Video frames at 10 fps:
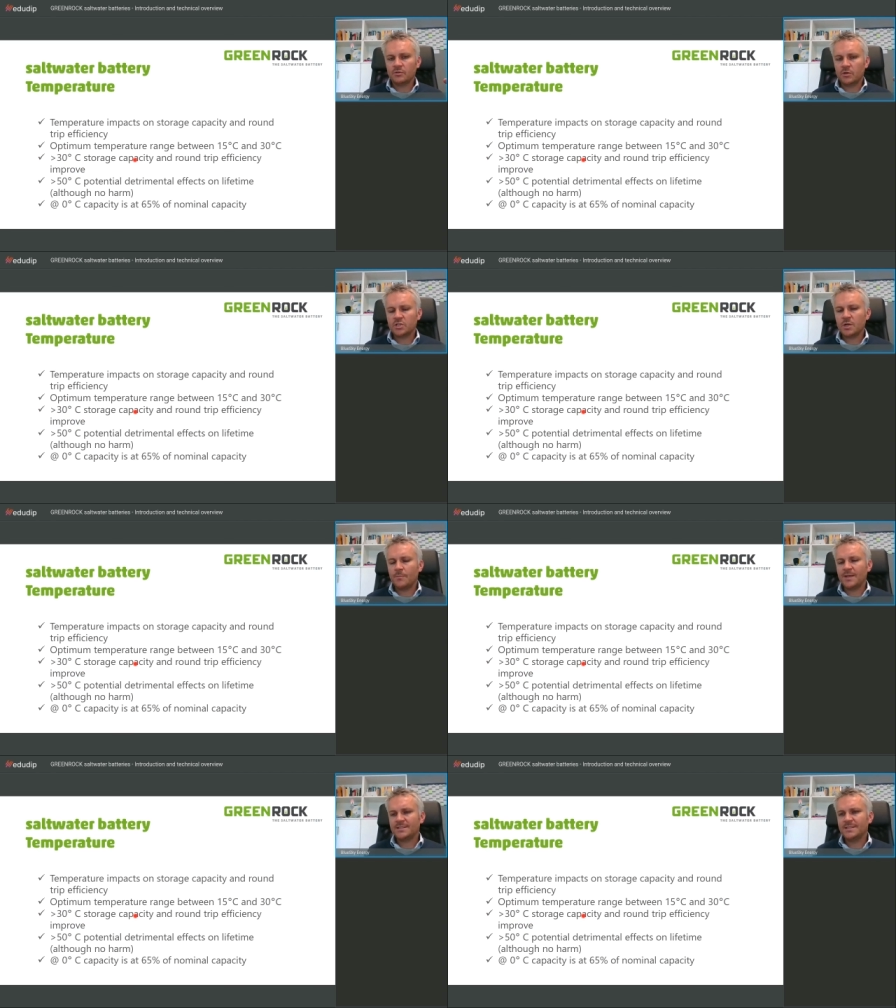and
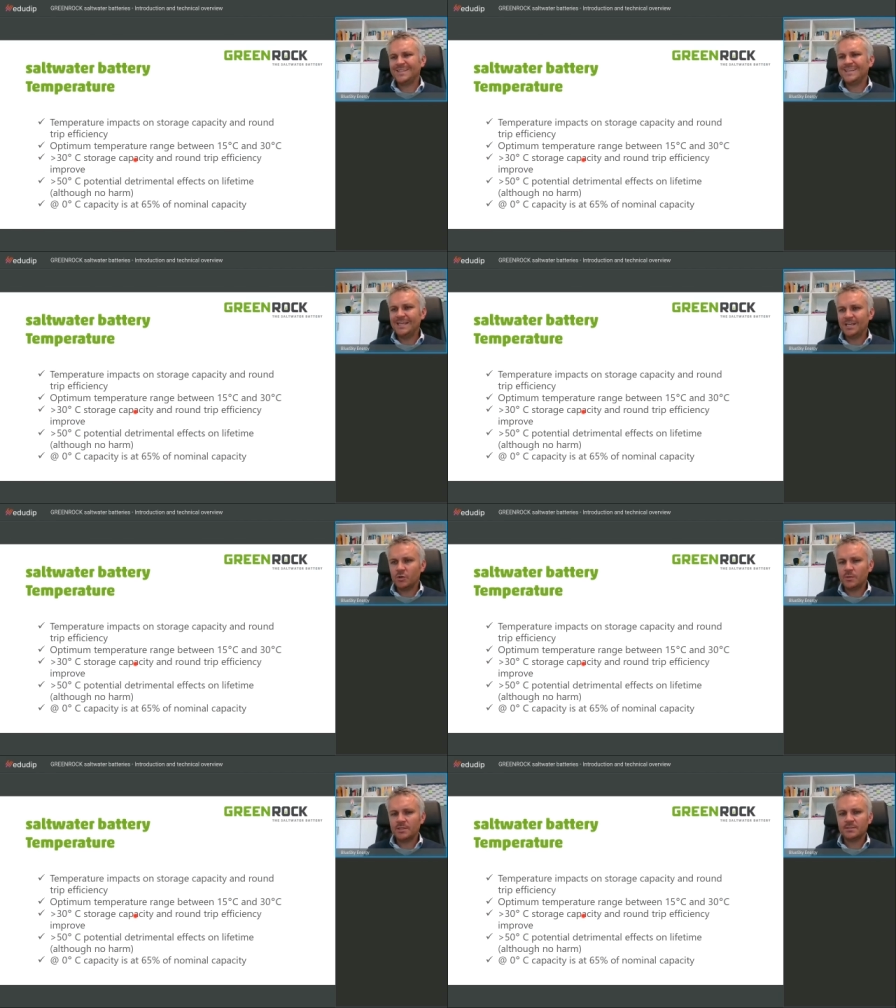also the round trip
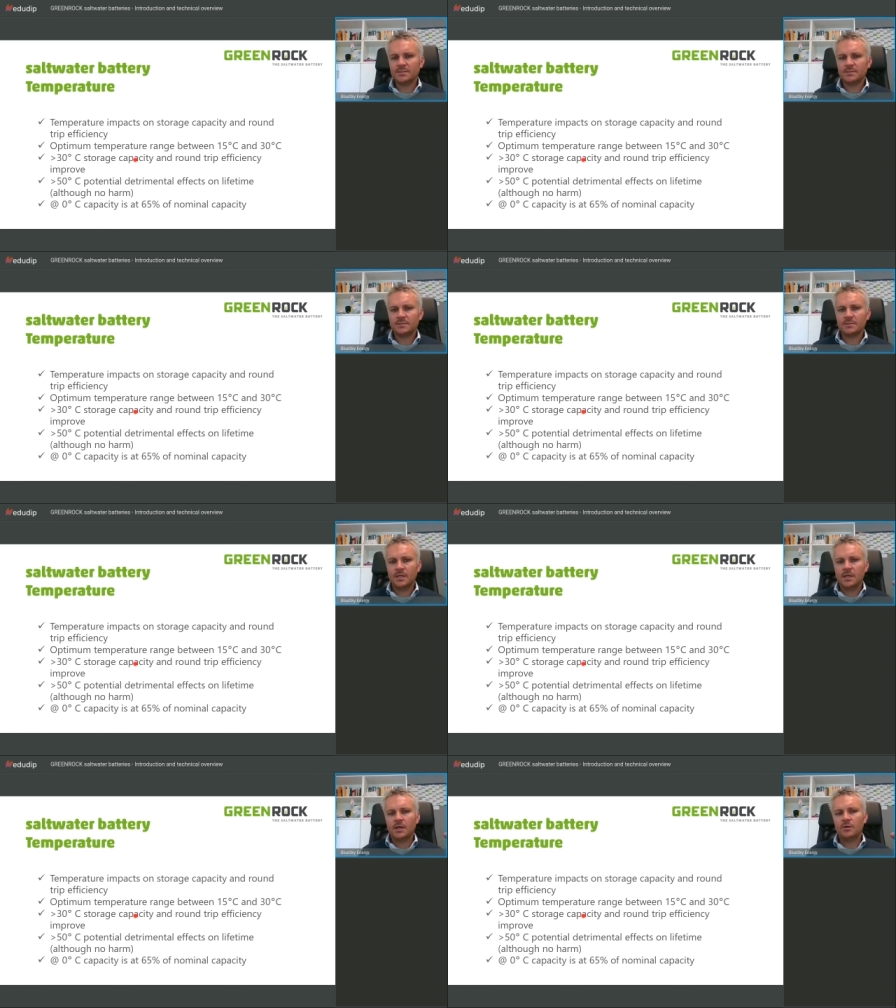efficiency
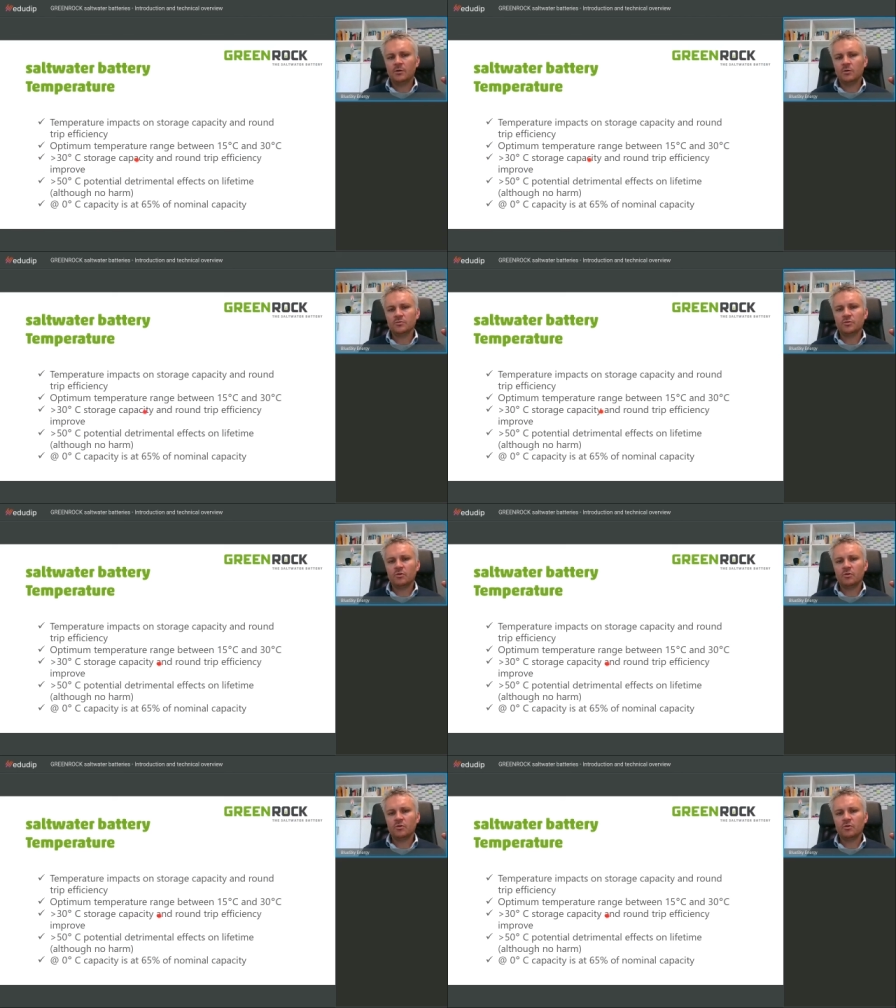increases.